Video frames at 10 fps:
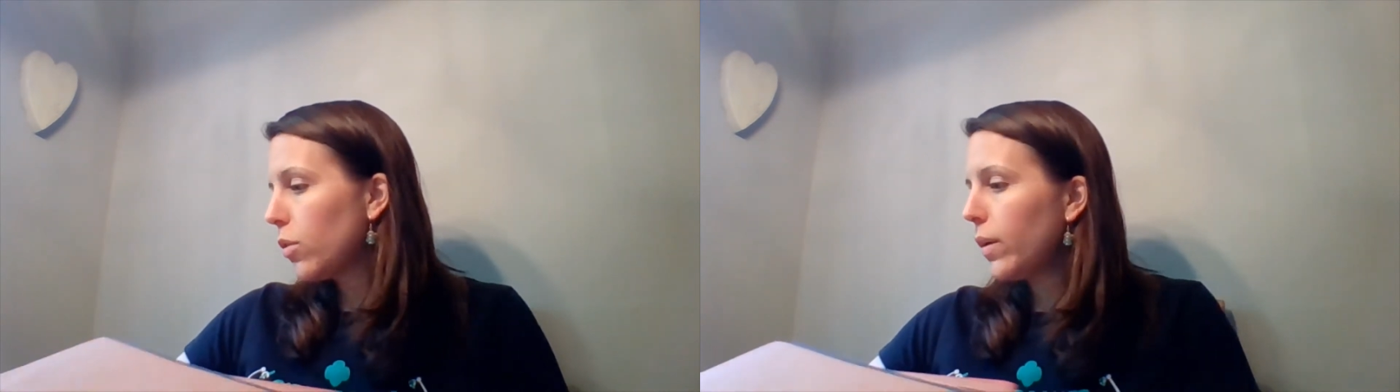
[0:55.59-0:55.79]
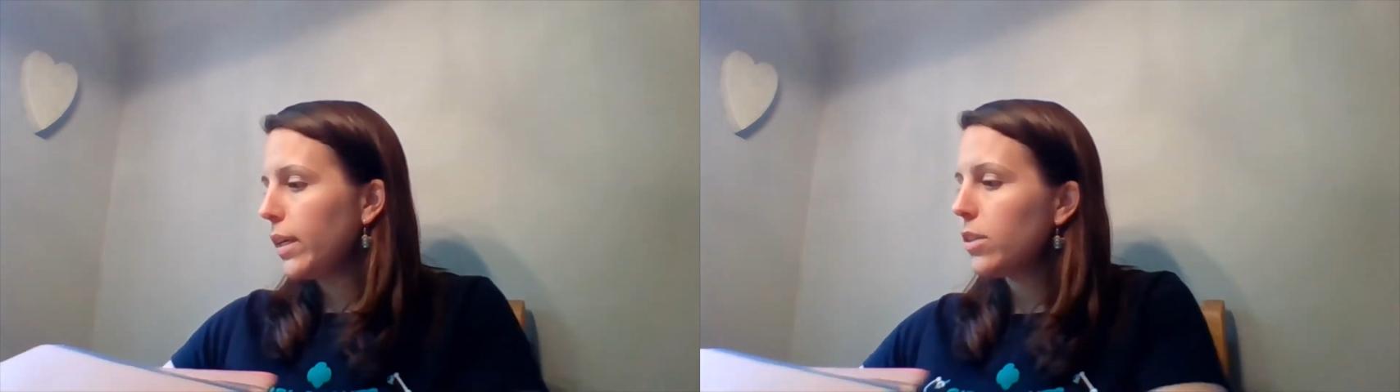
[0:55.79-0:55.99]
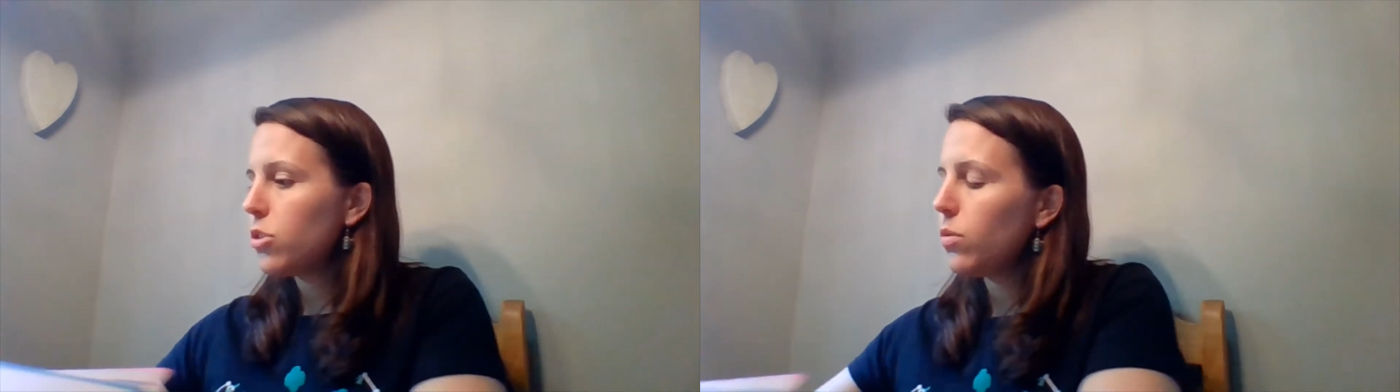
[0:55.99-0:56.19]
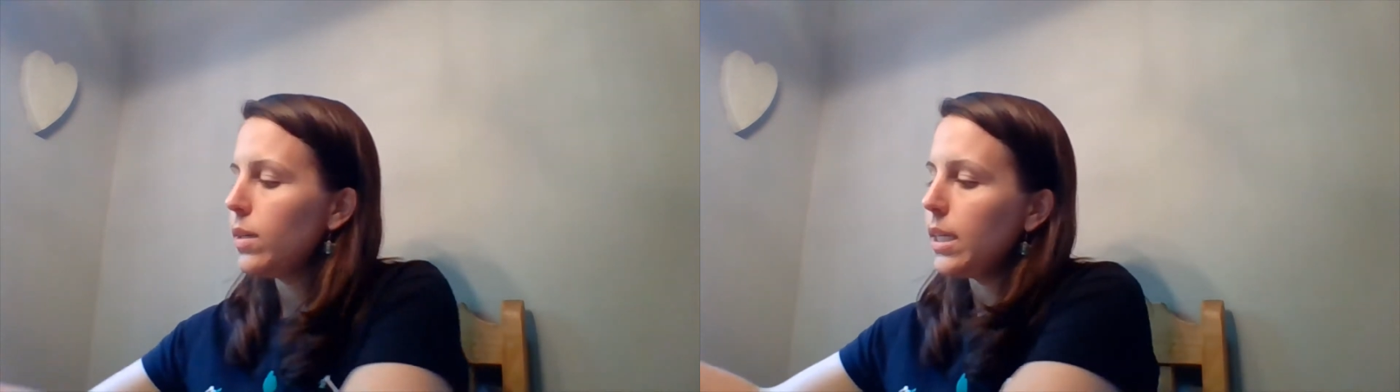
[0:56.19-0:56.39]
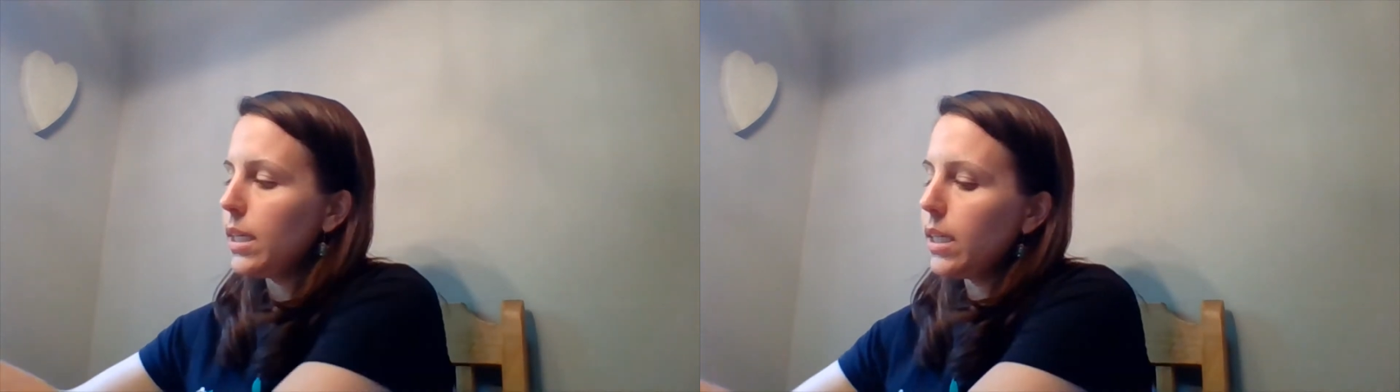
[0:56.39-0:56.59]
going to
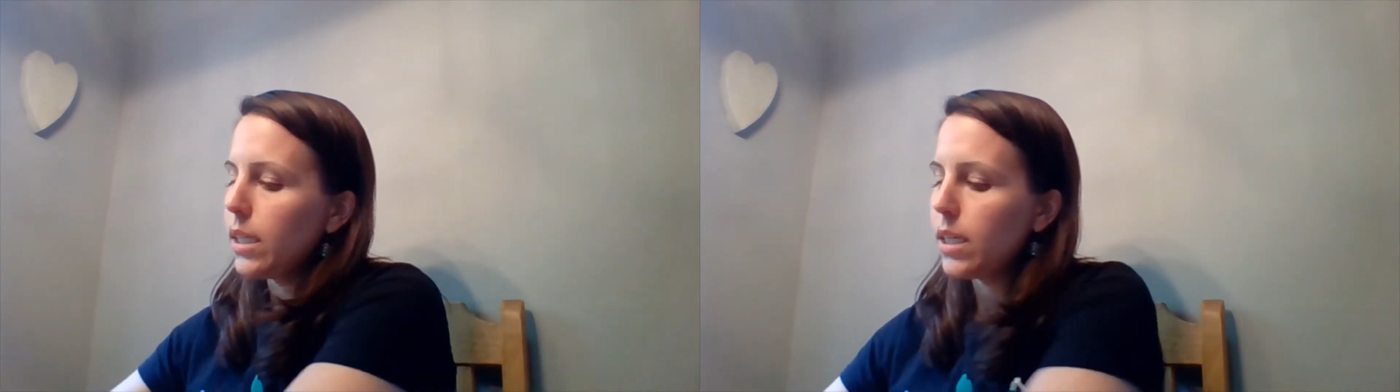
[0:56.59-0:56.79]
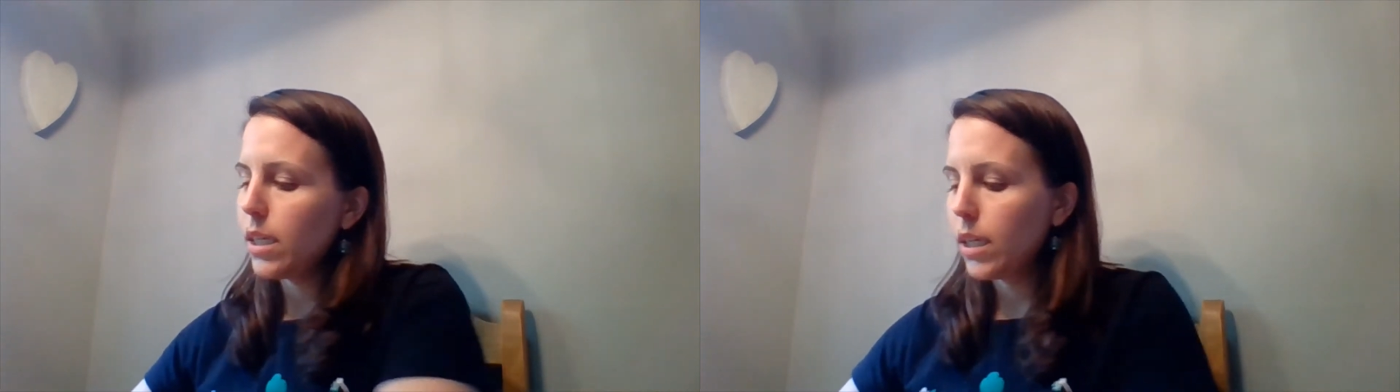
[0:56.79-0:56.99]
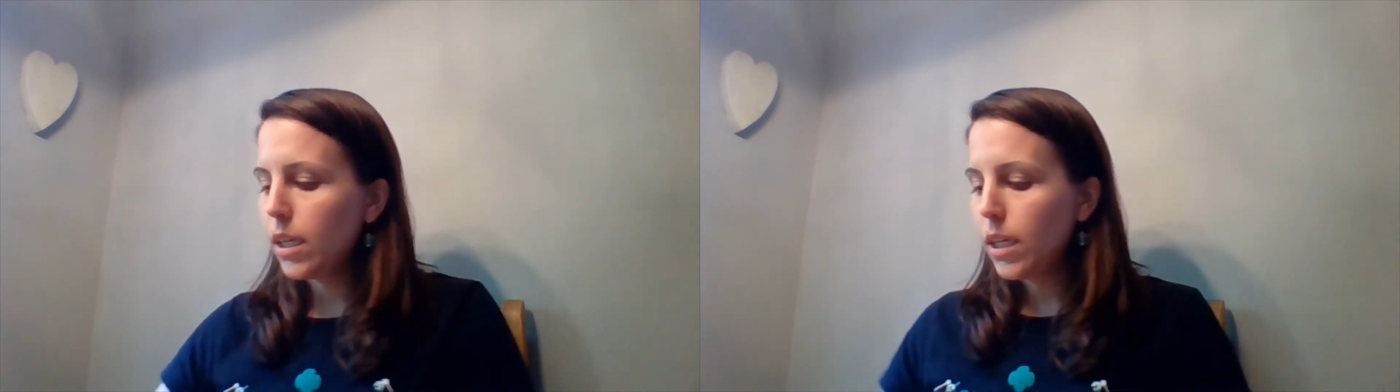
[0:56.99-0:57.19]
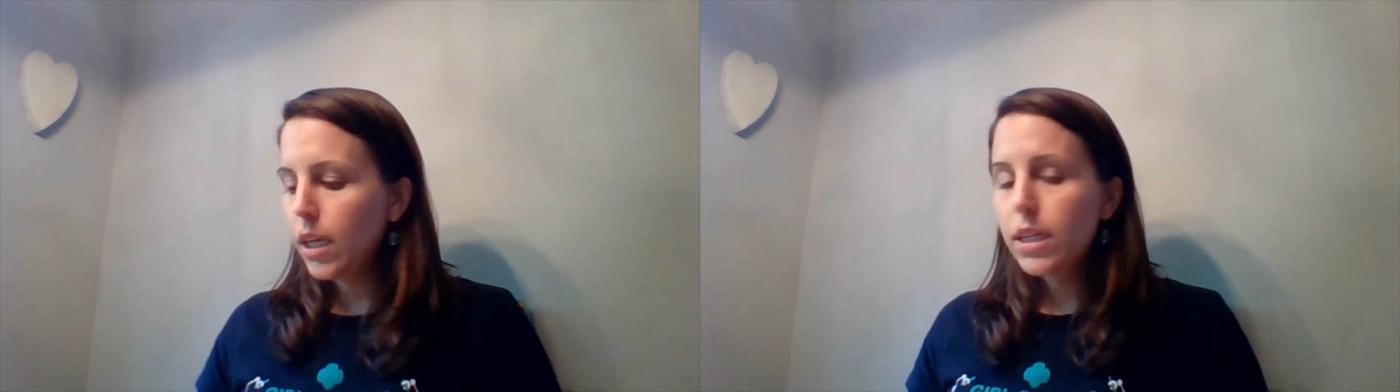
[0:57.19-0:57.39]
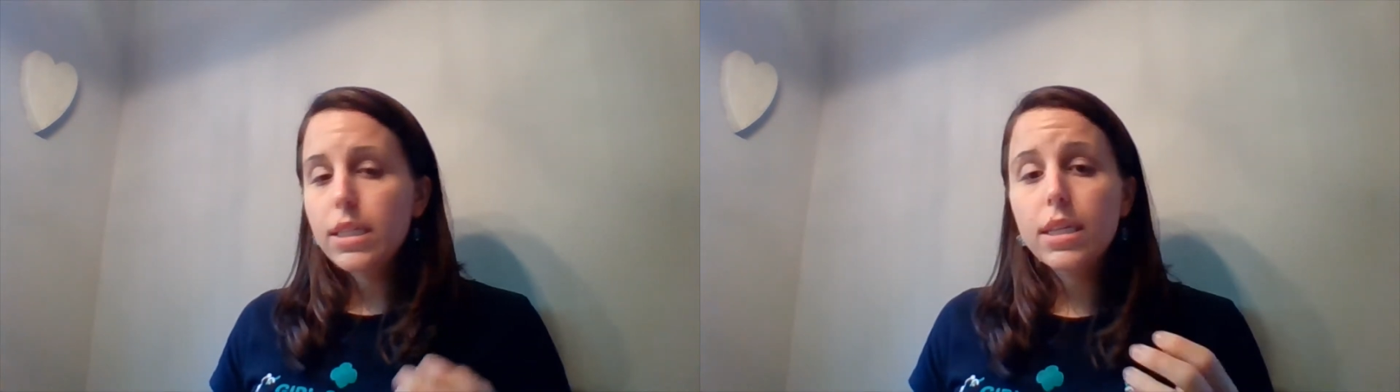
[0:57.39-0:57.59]
need
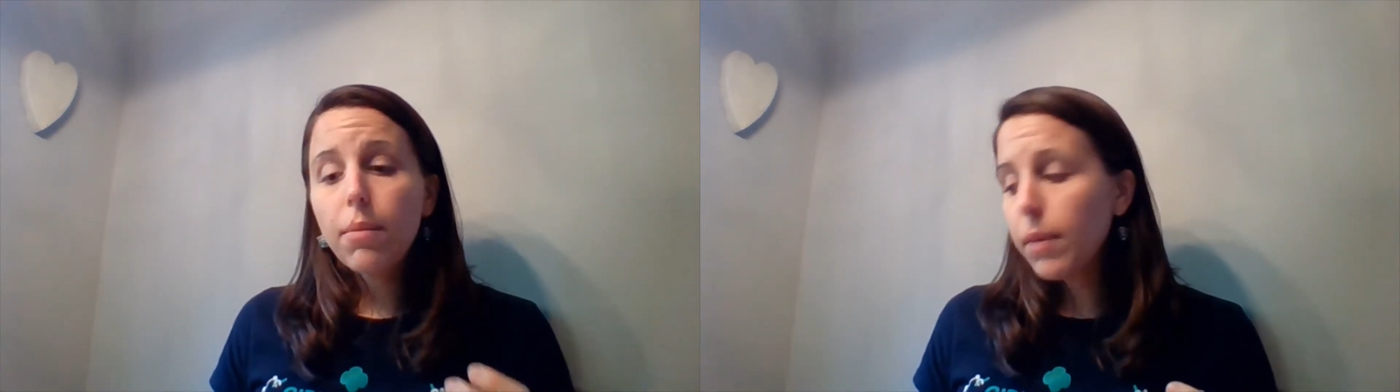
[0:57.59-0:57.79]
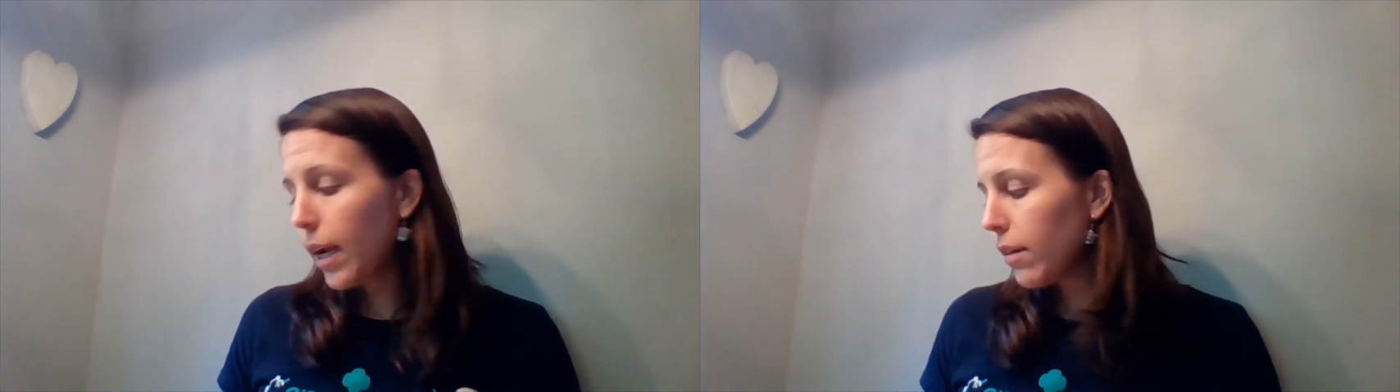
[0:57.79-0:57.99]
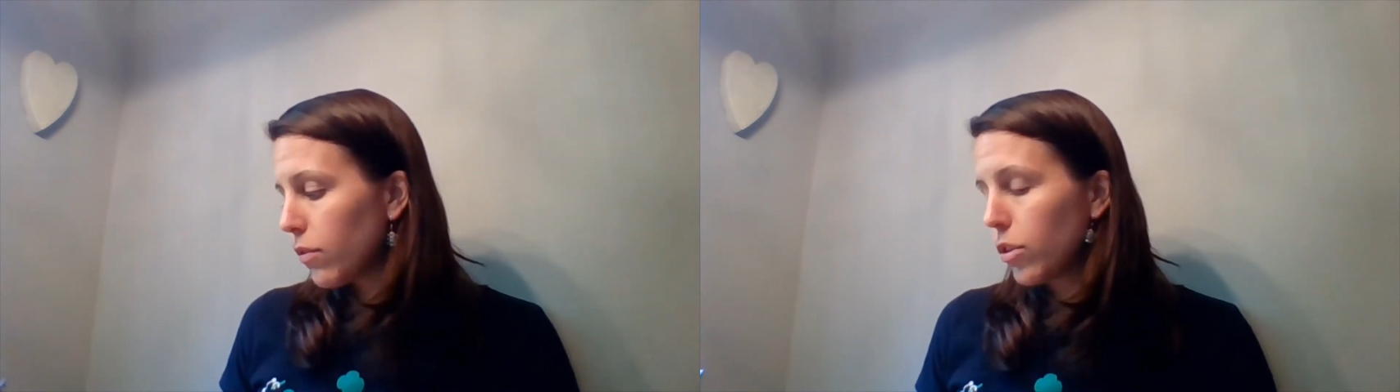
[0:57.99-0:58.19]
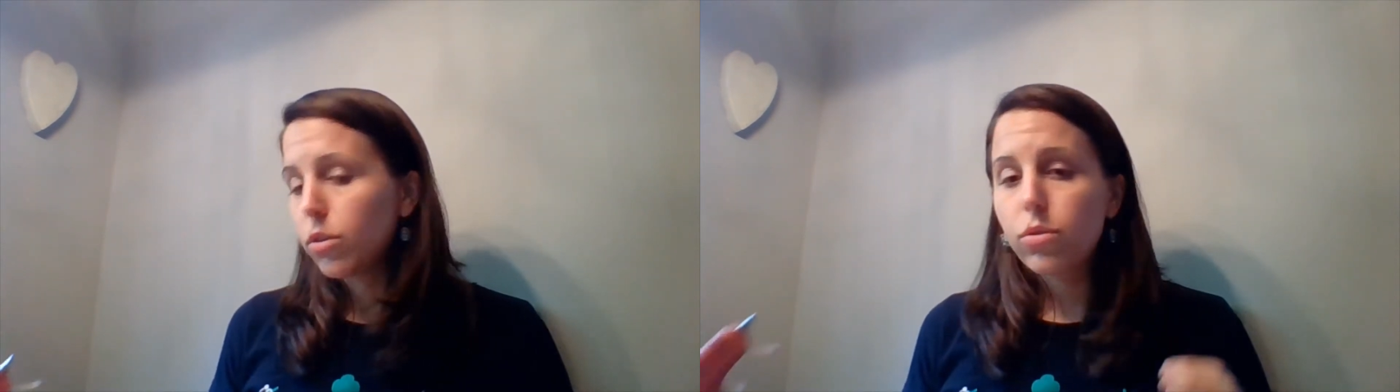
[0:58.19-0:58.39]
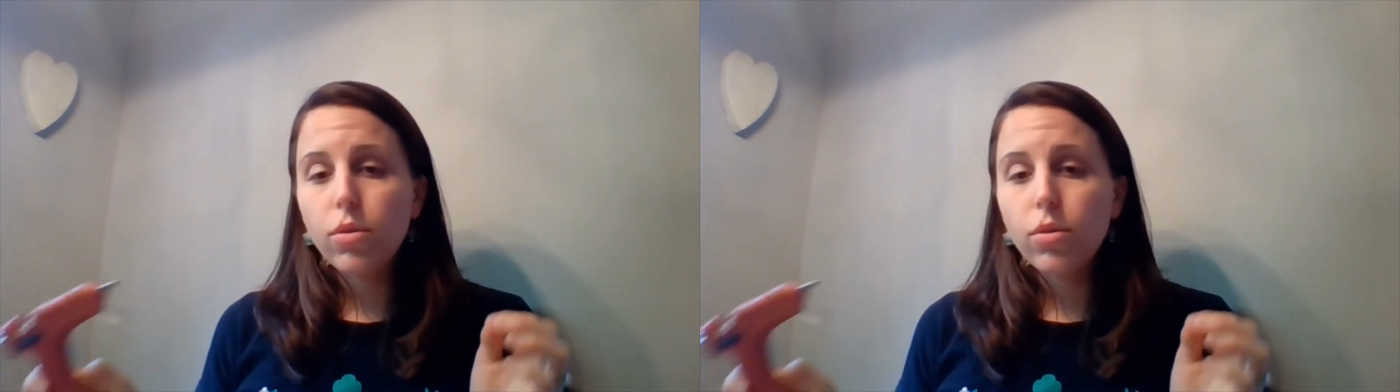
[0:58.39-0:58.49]
some kind of glue.